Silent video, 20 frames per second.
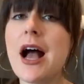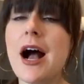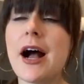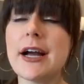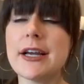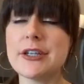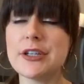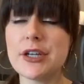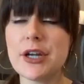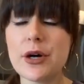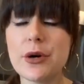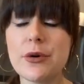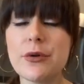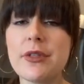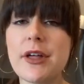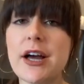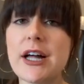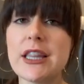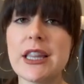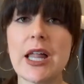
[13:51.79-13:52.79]
I know
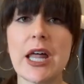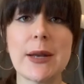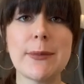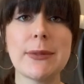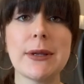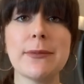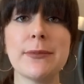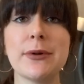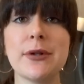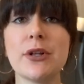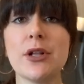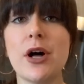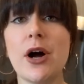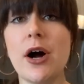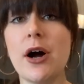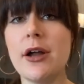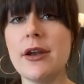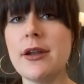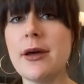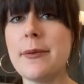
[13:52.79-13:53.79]
that a lot of people
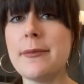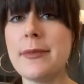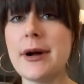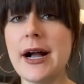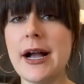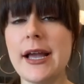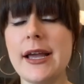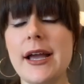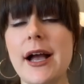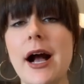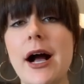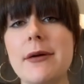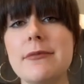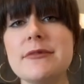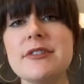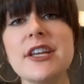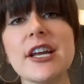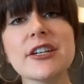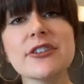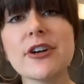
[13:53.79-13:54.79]
on my
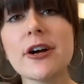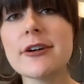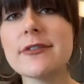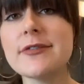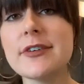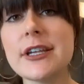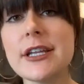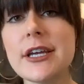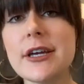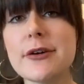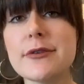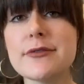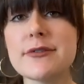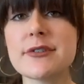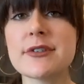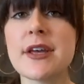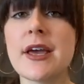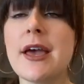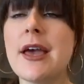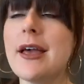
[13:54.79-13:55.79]
um, TikTok
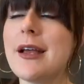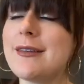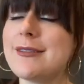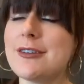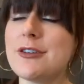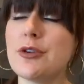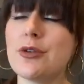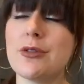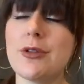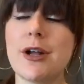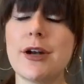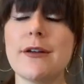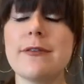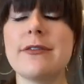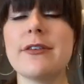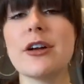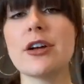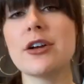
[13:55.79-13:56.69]
videos I do a lot of